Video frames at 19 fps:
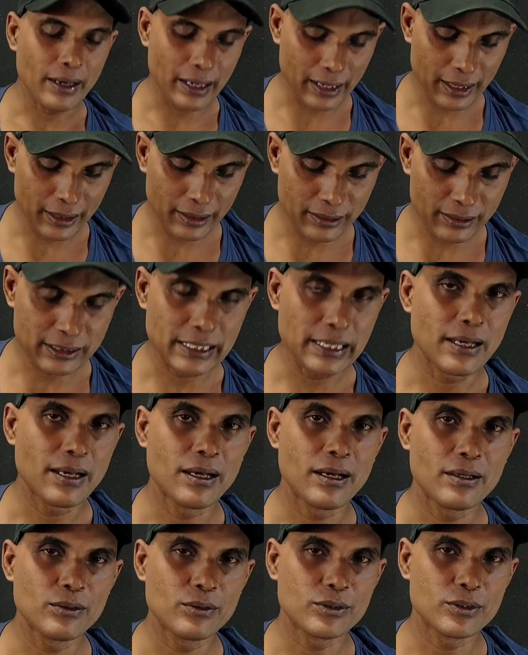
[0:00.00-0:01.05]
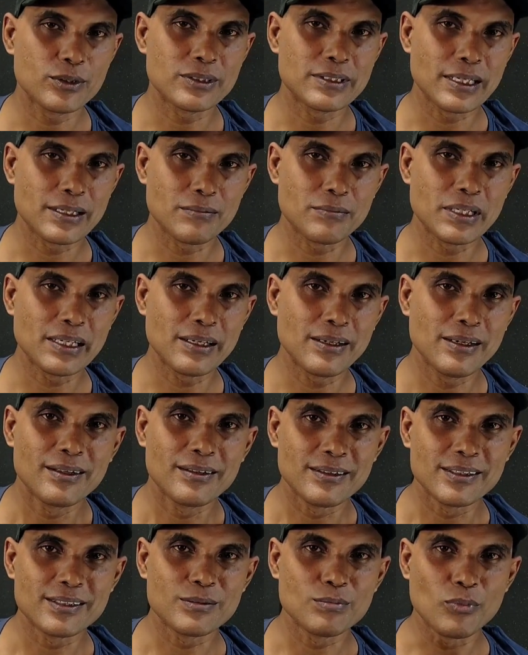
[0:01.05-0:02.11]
And they used to send me this